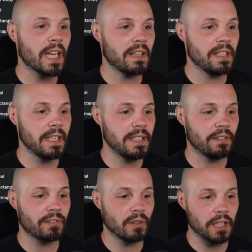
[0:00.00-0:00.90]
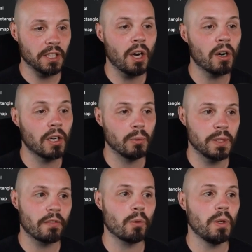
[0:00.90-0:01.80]
had the idea for like a card.
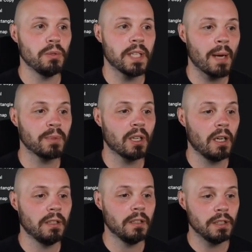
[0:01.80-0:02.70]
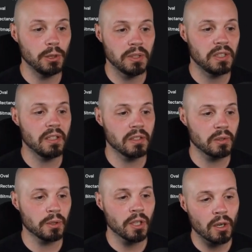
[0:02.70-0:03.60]
Whichever one you tapped on, you would see this
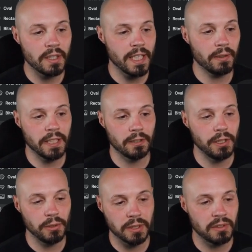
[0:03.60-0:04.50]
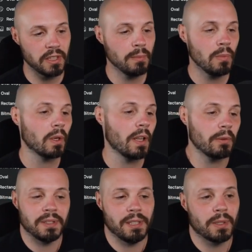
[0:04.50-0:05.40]
little card down here and you could see more. That
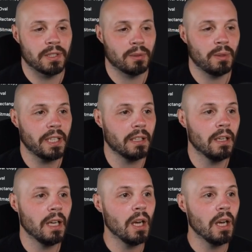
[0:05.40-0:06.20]
was the original plan.